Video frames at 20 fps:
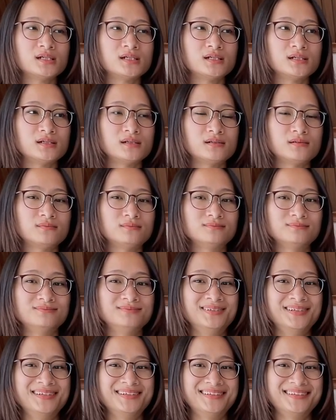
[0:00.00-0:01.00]

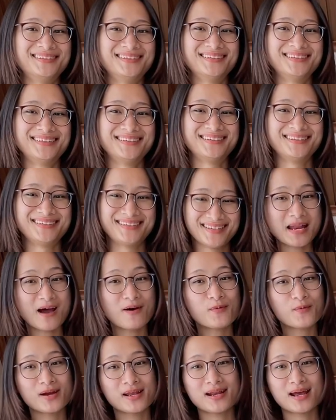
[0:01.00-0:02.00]
But
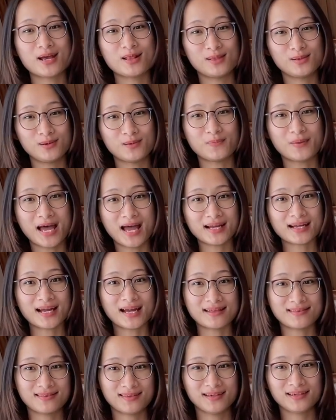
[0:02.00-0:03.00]
now when I look
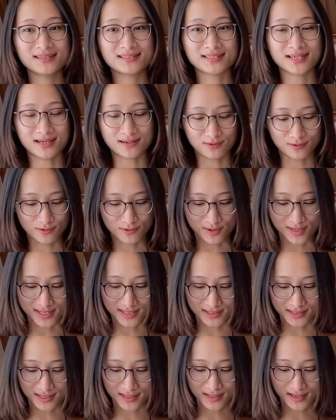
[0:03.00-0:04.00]
back, I think it's kind of
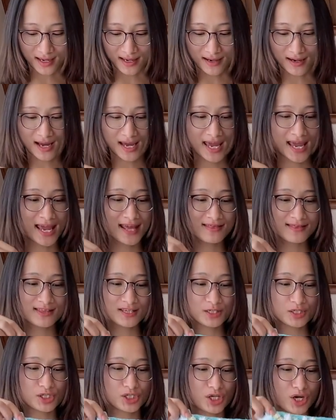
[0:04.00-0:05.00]
crazy, and I hate
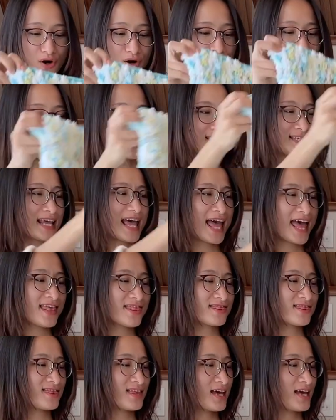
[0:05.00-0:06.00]
this yarn.
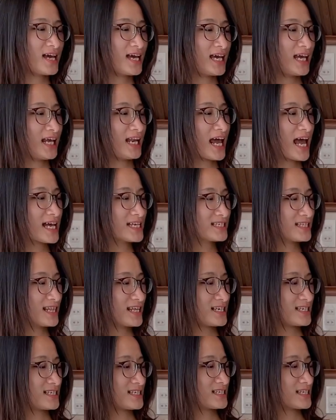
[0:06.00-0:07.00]
It has
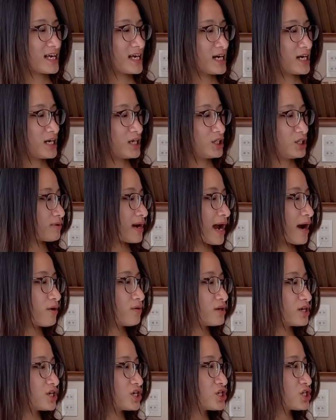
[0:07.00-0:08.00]
this
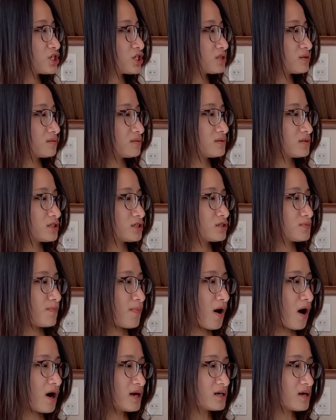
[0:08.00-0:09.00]
brownish
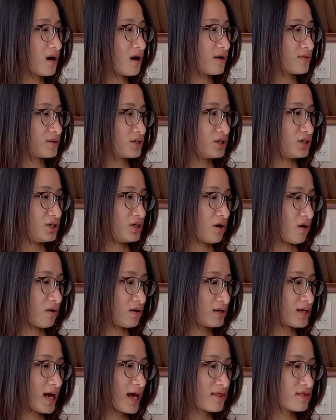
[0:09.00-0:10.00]
spot on the
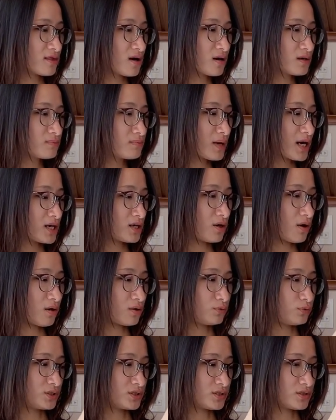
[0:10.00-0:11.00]
yarn. I thought my
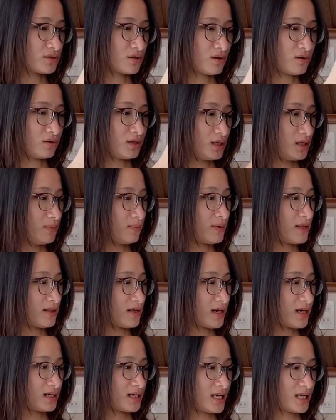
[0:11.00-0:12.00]
yarn was 30,
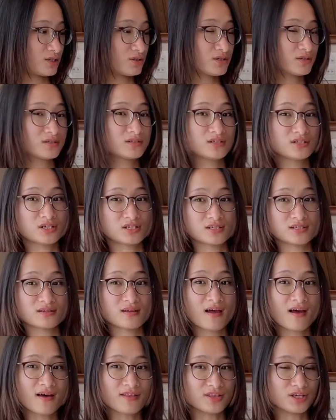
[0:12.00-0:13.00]
but then it's
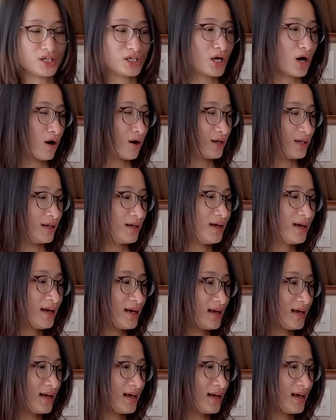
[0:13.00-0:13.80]
just the yarn.